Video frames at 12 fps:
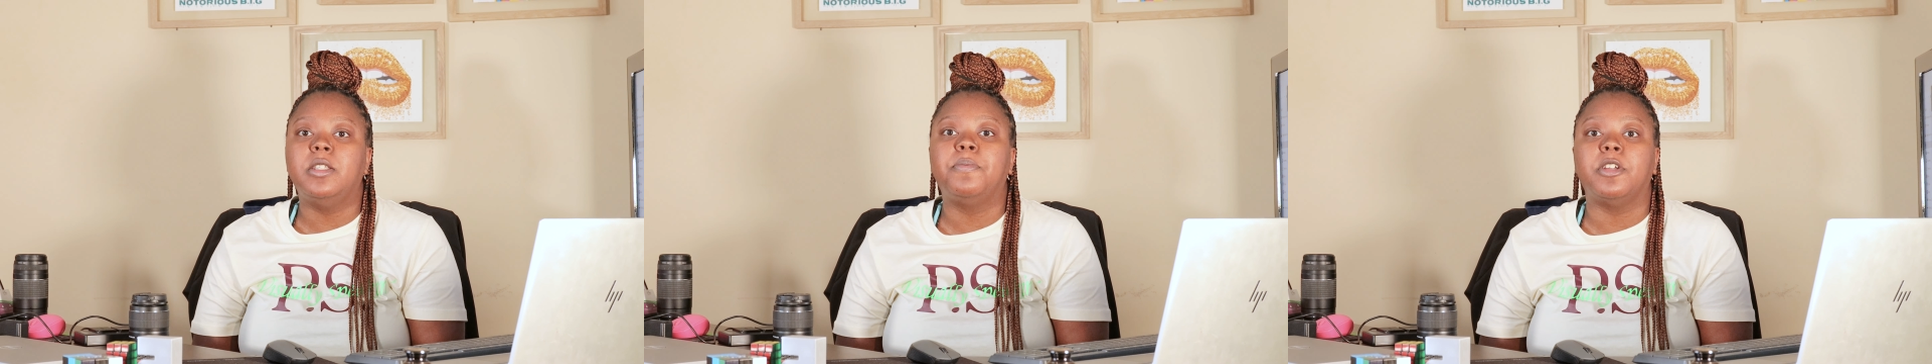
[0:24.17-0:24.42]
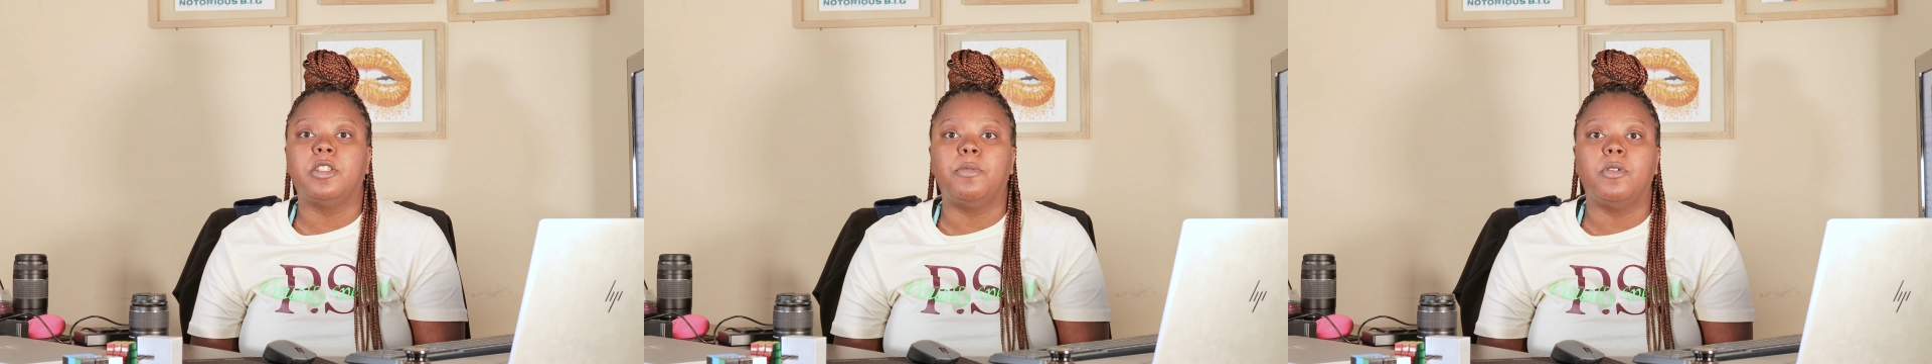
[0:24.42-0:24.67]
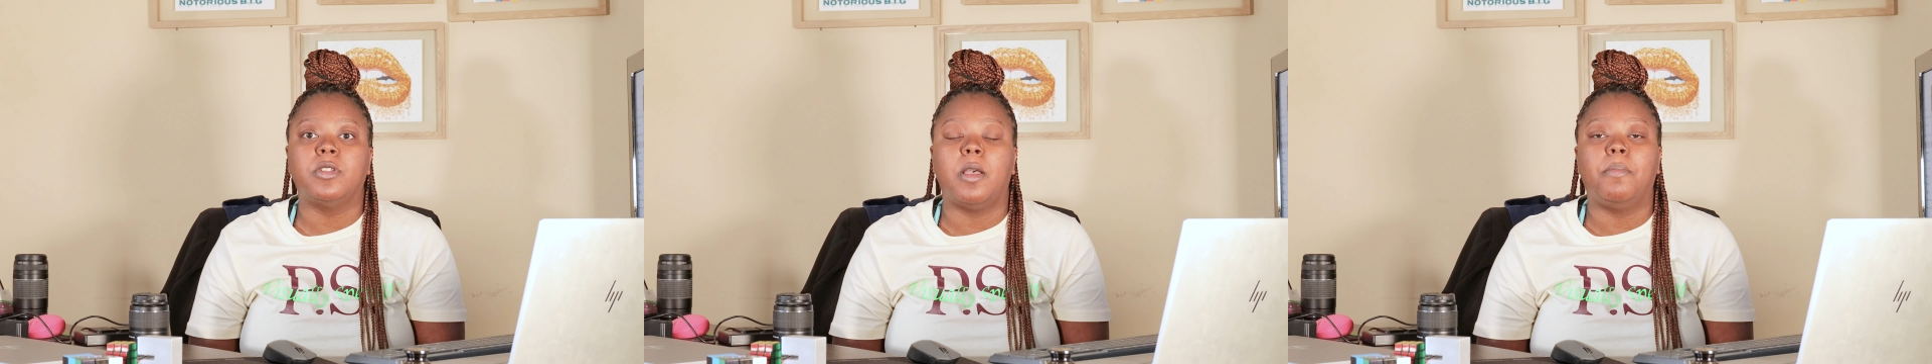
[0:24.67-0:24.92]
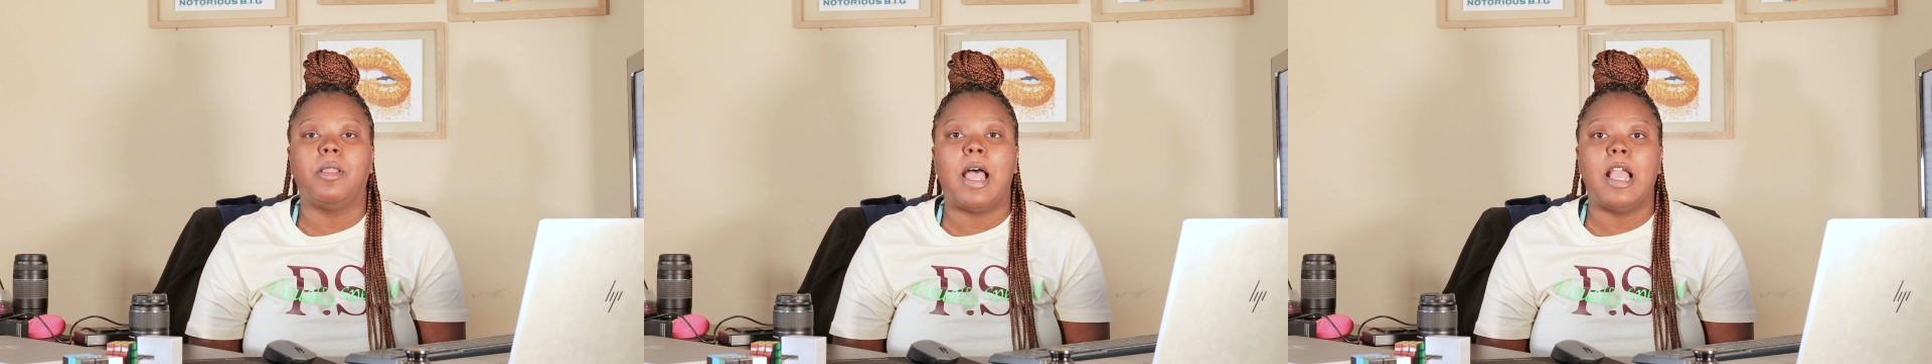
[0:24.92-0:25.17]
principles
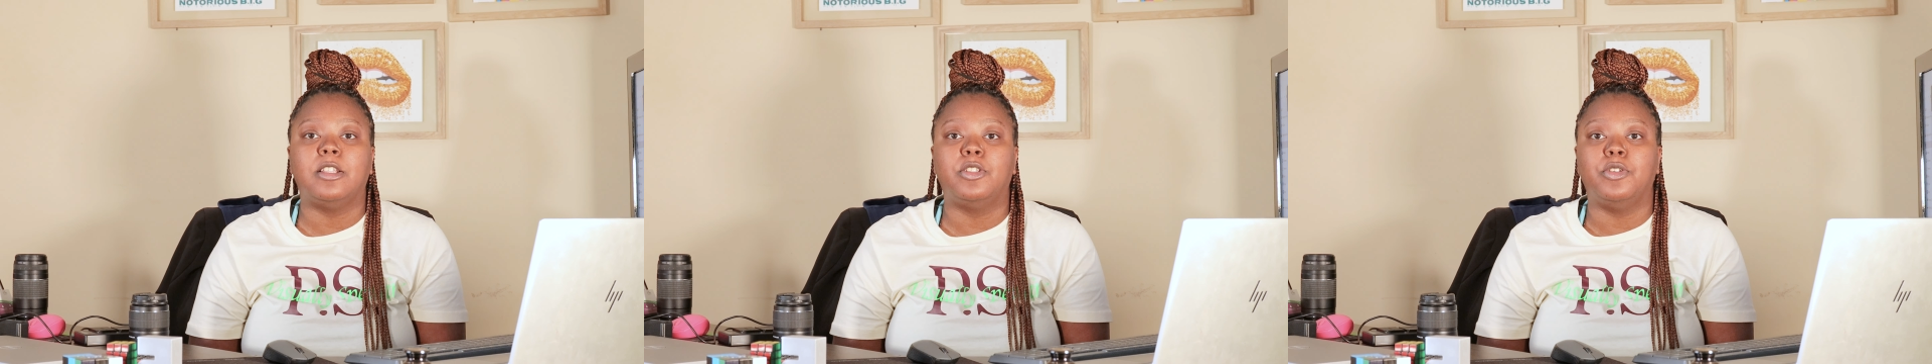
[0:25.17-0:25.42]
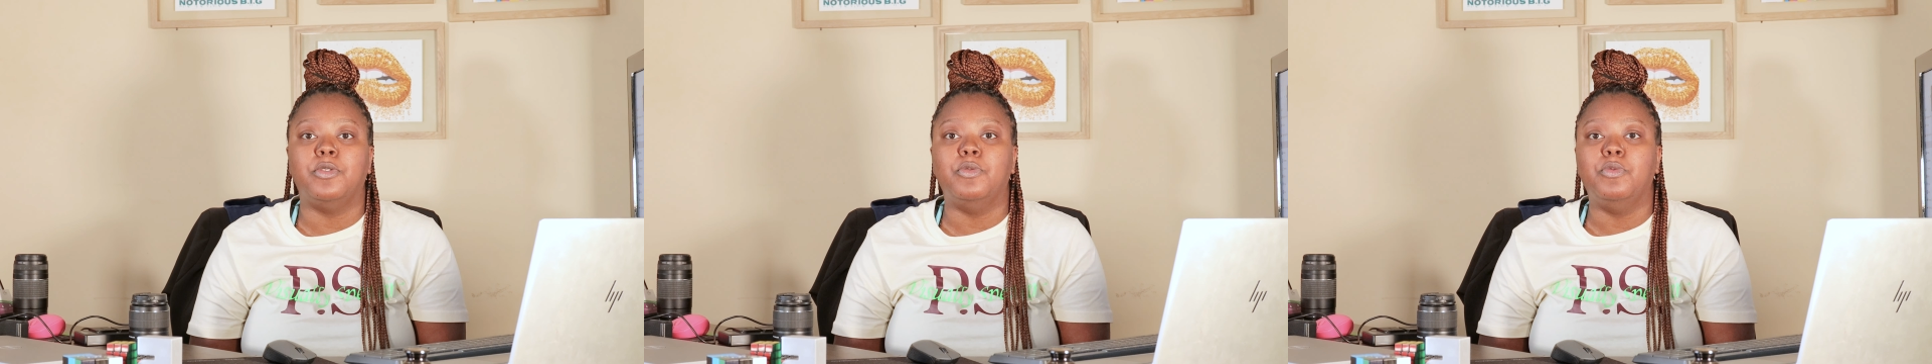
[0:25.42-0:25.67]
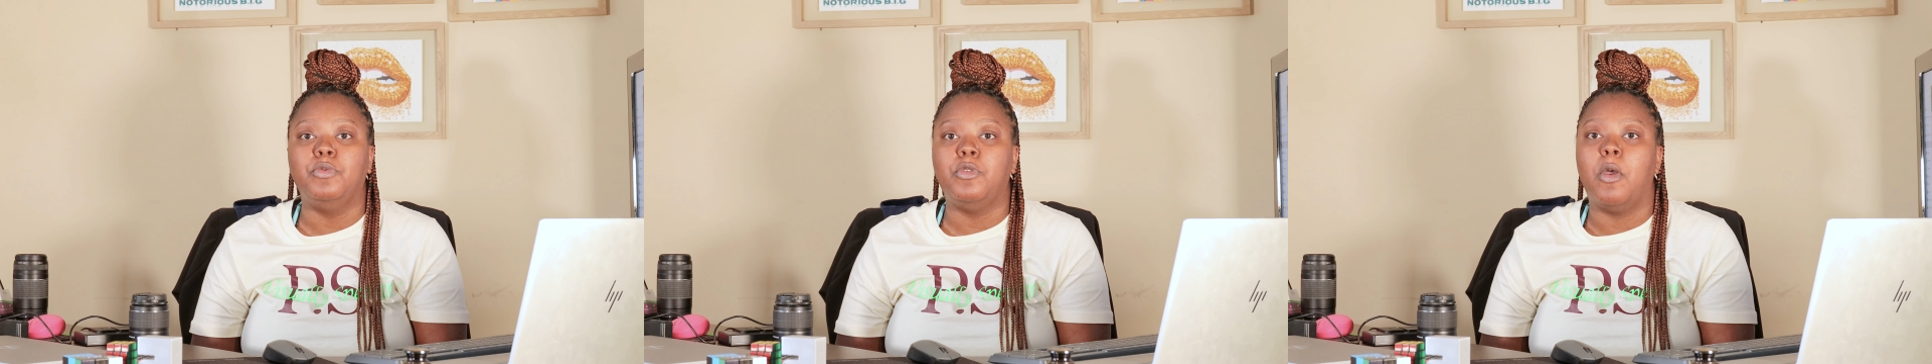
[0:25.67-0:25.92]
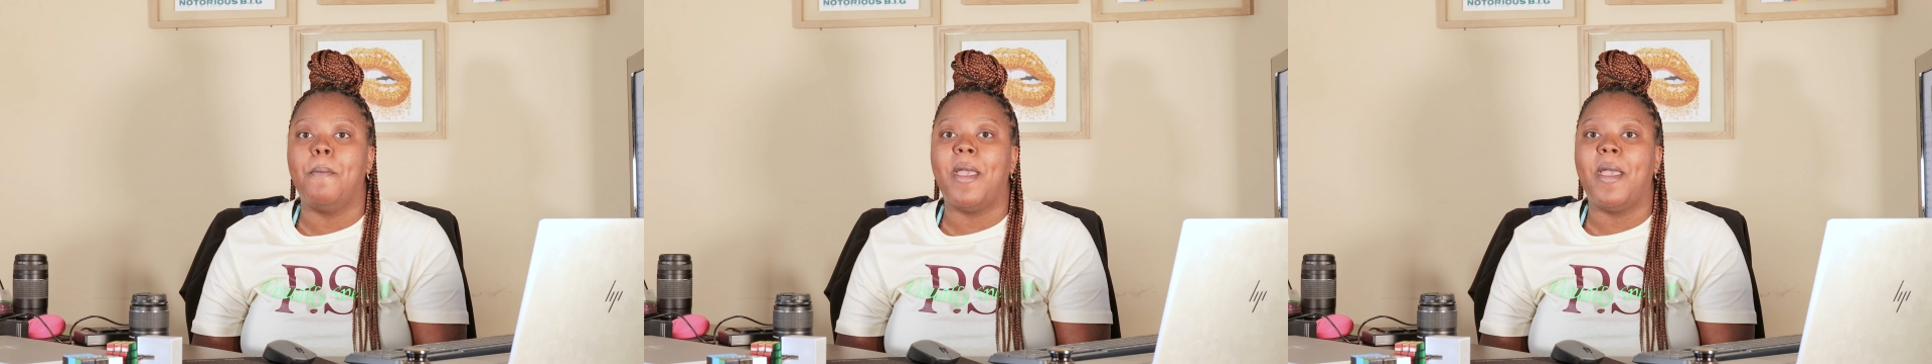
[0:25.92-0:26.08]
apply to no